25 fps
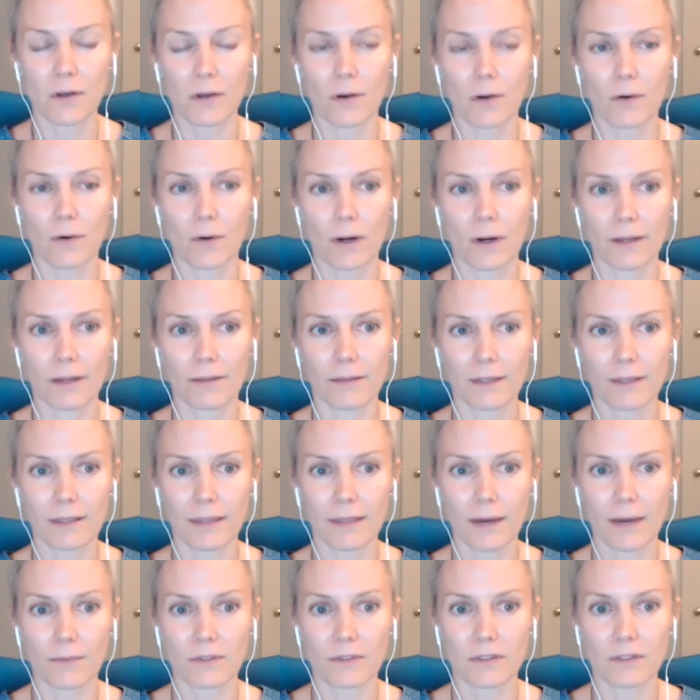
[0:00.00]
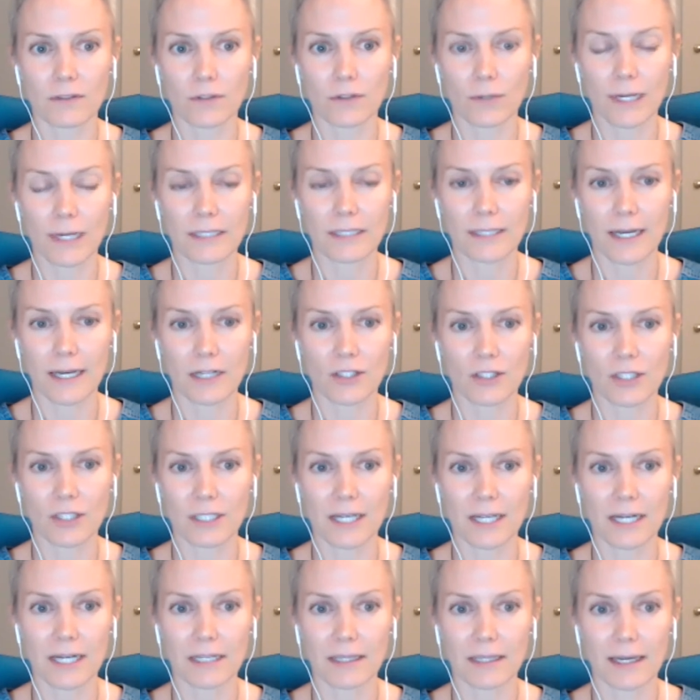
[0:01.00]
So I think that was a direct
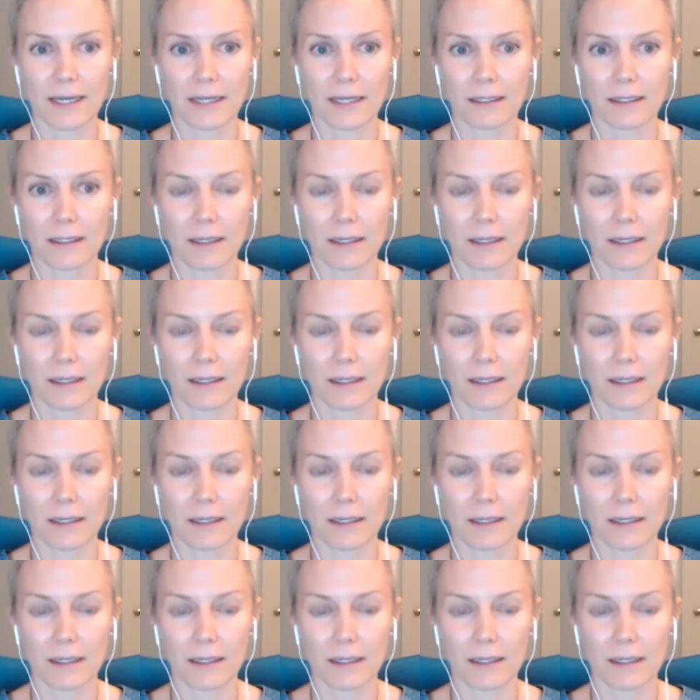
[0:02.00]
action out of that,